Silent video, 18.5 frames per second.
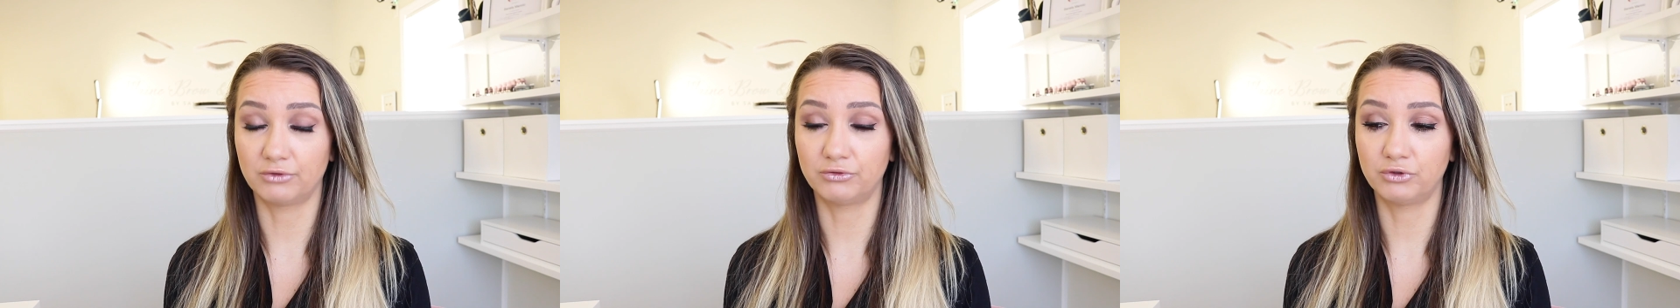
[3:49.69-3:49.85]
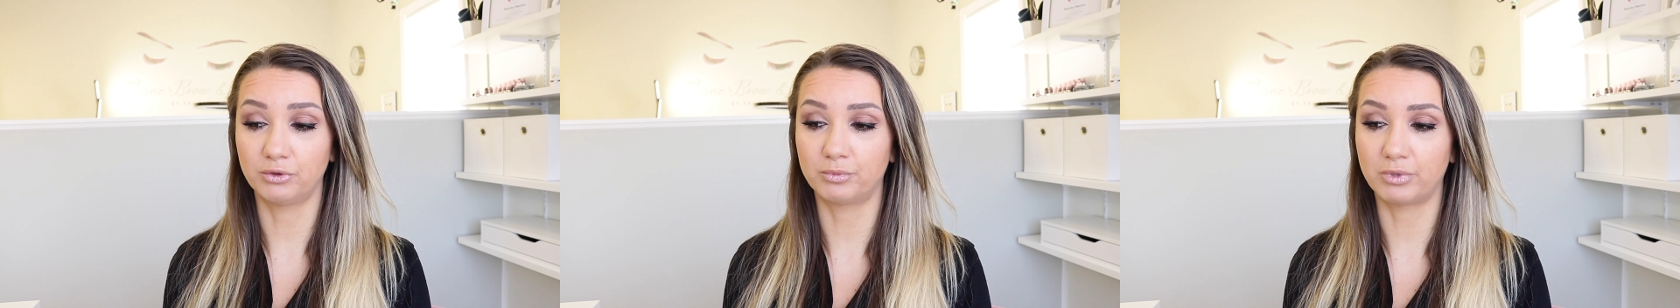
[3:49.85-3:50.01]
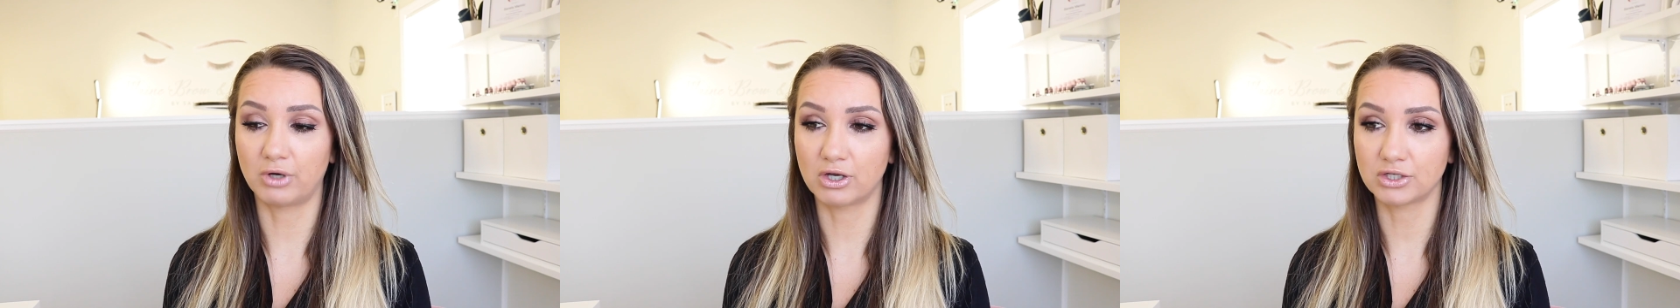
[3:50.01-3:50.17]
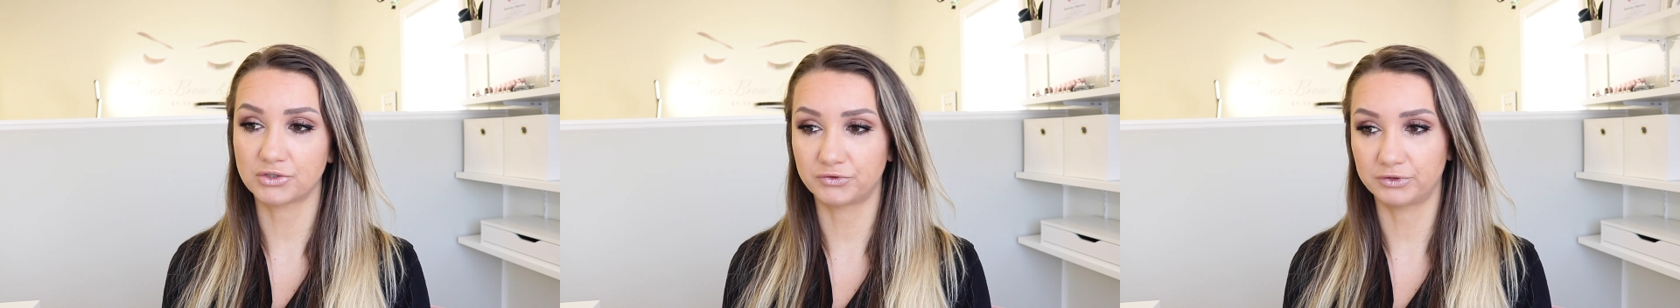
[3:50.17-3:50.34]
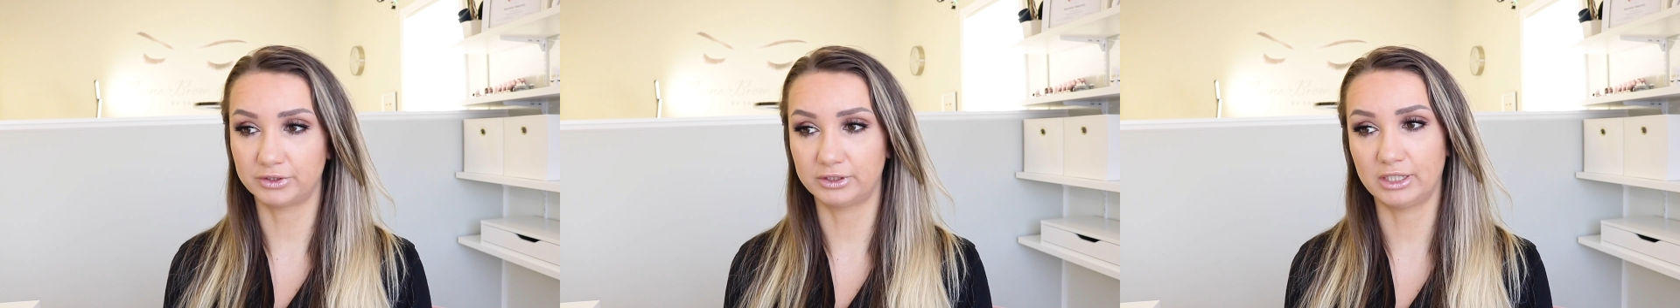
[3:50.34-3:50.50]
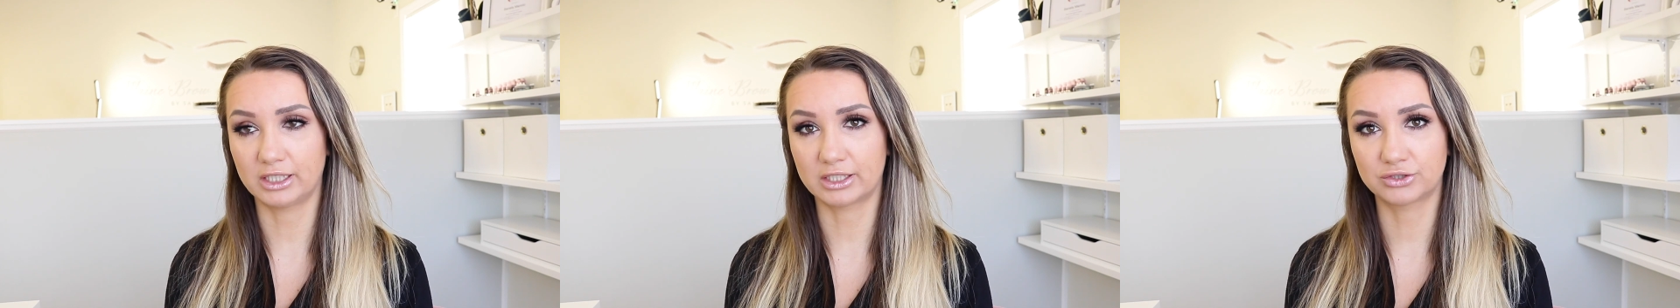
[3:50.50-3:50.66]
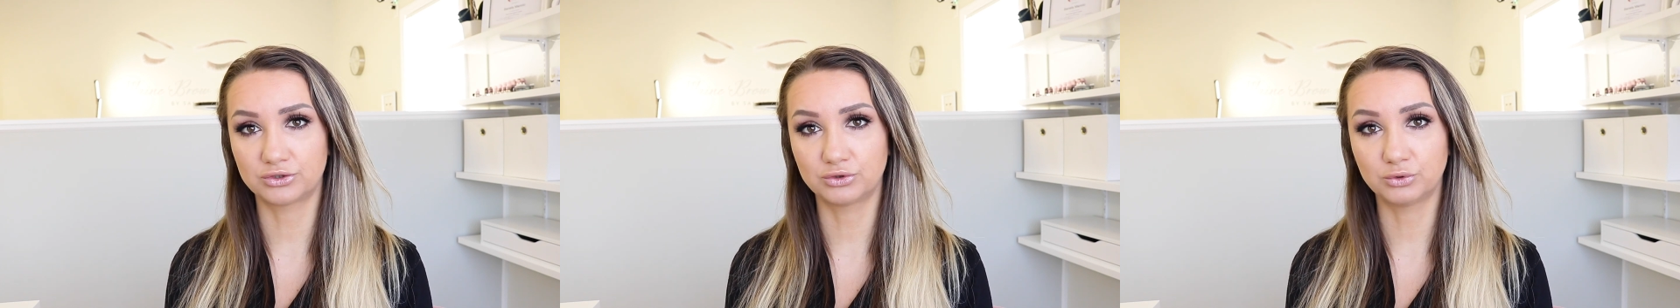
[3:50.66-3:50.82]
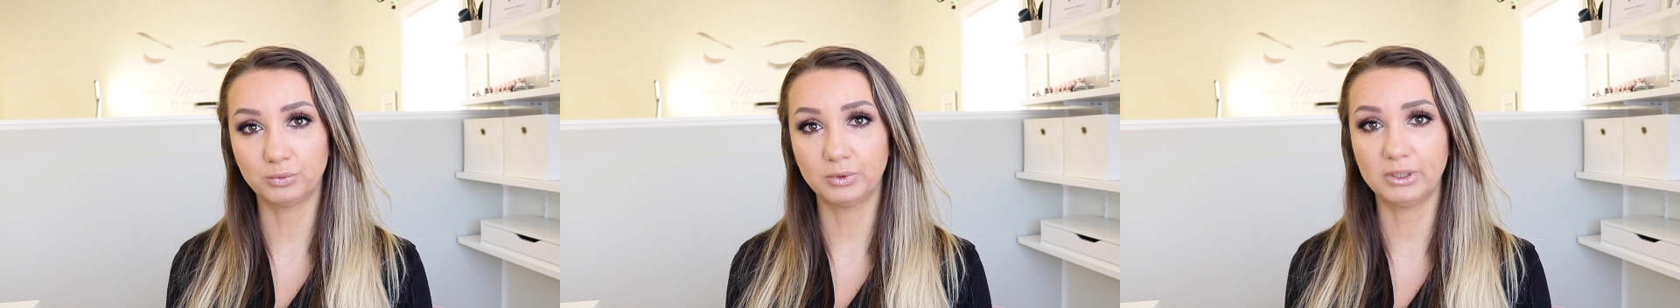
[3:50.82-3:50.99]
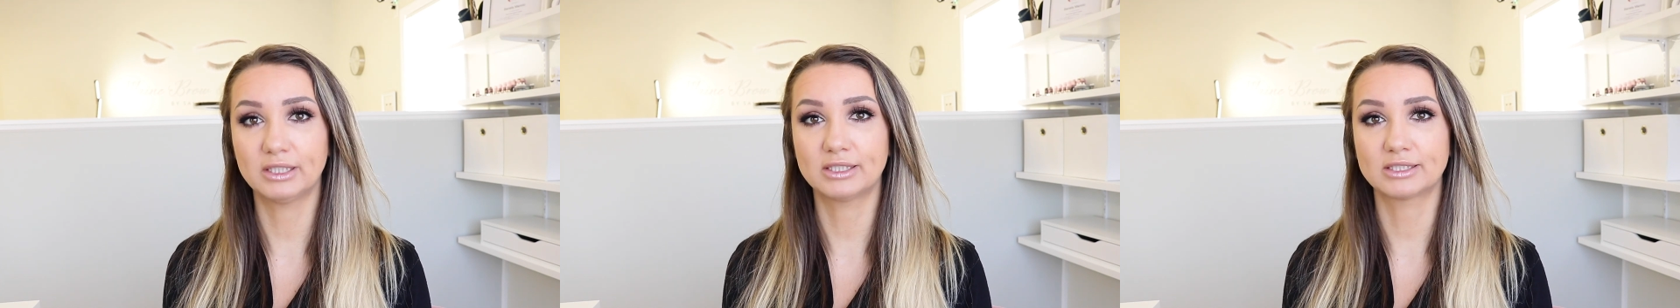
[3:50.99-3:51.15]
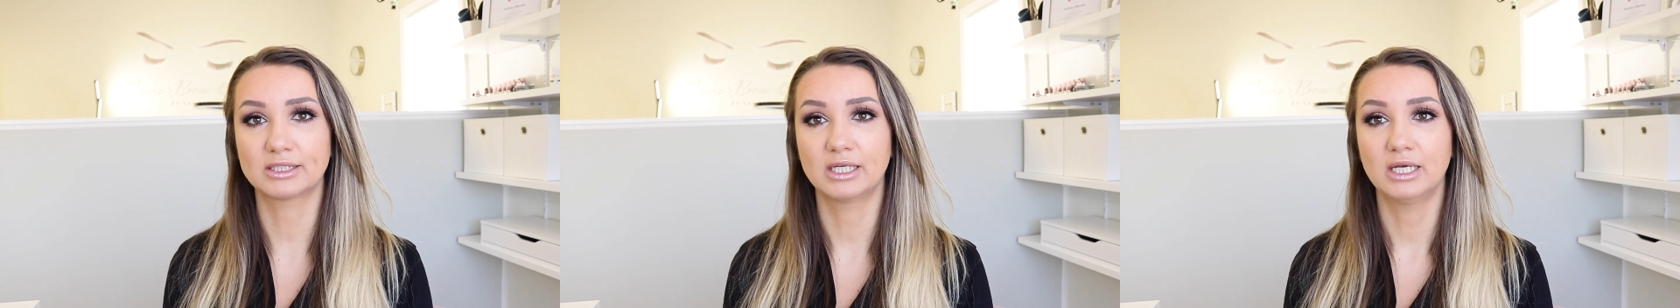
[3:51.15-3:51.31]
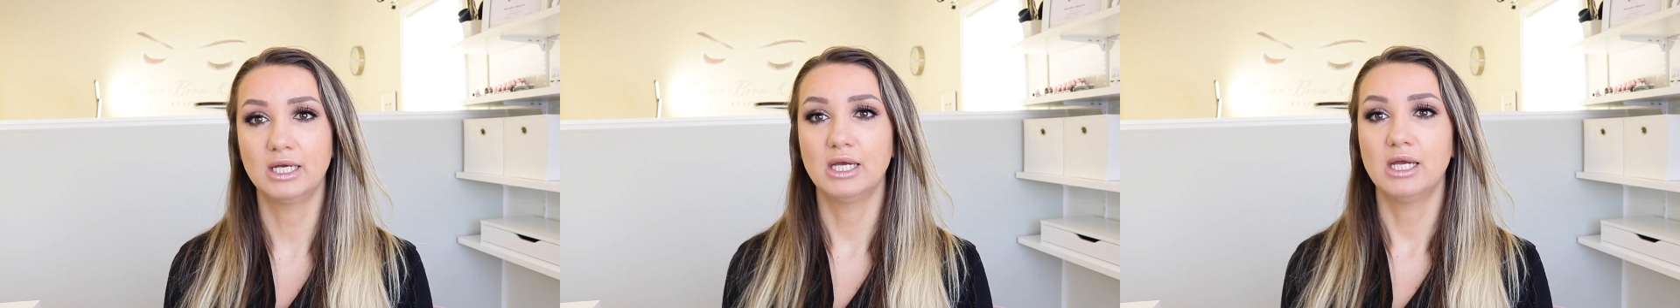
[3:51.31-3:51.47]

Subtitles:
of your brows for the next 2 weeks,